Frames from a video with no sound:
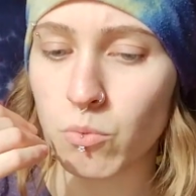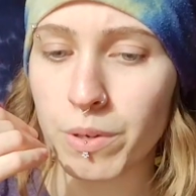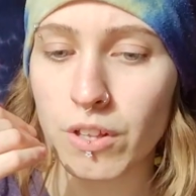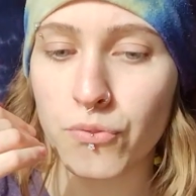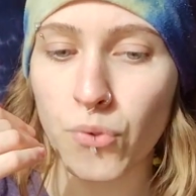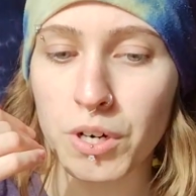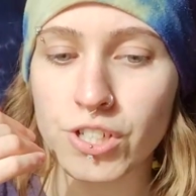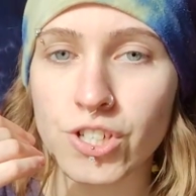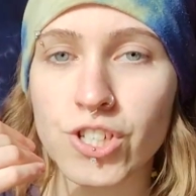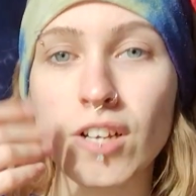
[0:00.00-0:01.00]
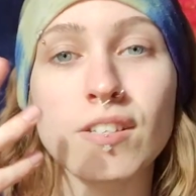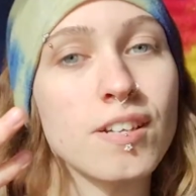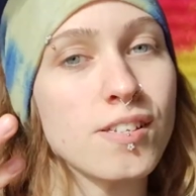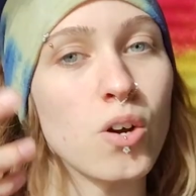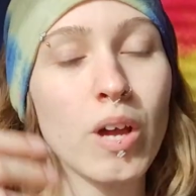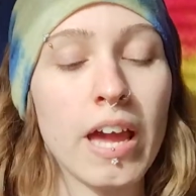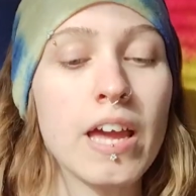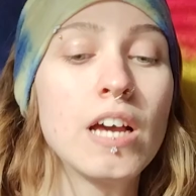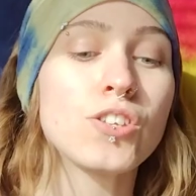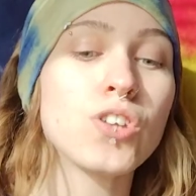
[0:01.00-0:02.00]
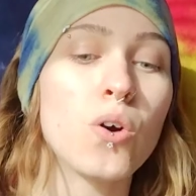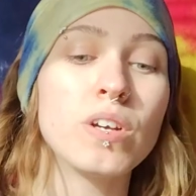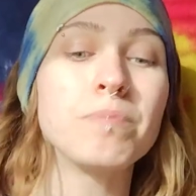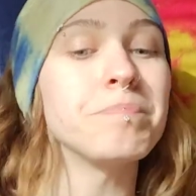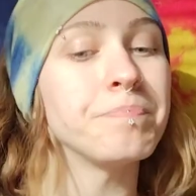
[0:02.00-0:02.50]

Wheel of Fortune, Justice. Okay, so